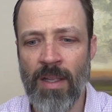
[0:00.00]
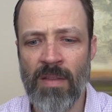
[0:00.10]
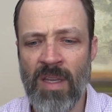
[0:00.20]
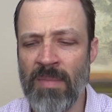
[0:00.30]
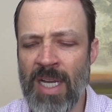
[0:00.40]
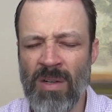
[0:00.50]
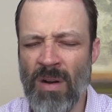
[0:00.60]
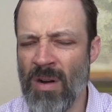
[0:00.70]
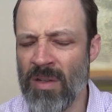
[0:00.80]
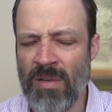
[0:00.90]
they imagine,
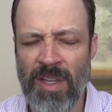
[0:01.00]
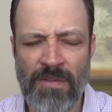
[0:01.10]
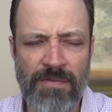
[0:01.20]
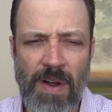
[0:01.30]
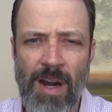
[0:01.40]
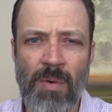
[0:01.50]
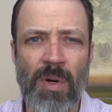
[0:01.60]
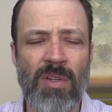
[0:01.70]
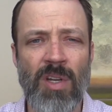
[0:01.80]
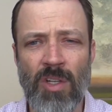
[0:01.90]
it's like
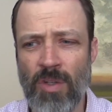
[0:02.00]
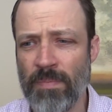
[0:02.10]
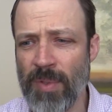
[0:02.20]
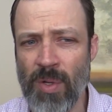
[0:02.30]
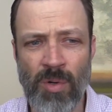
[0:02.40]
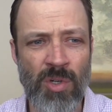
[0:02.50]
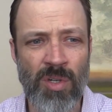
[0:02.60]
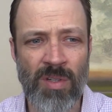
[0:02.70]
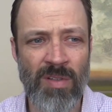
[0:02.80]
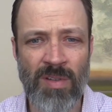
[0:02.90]
fireworks and
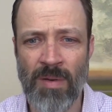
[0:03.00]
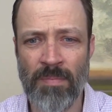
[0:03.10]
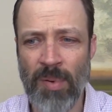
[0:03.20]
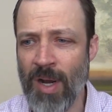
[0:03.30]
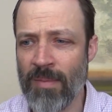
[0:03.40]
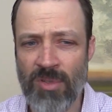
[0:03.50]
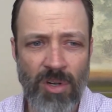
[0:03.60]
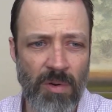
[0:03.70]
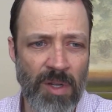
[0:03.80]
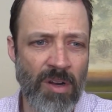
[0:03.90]
explosions and bombs
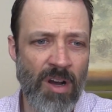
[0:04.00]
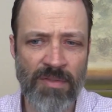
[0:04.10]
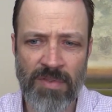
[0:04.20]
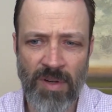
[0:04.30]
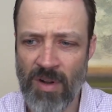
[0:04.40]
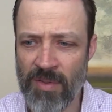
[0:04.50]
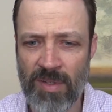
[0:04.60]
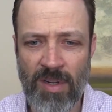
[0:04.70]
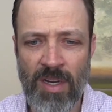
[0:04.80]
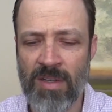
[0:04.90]
going off and all
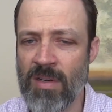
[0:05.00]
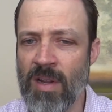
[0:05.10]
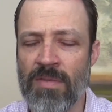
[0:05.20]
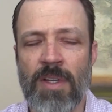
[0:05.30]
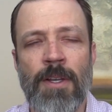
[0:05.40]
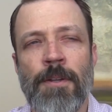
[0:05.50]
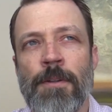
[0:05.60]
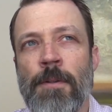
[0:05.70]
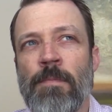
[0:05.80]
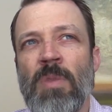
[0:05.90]
this kind of
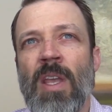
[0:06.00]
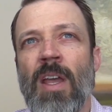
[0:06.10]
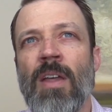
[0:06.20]
stuff.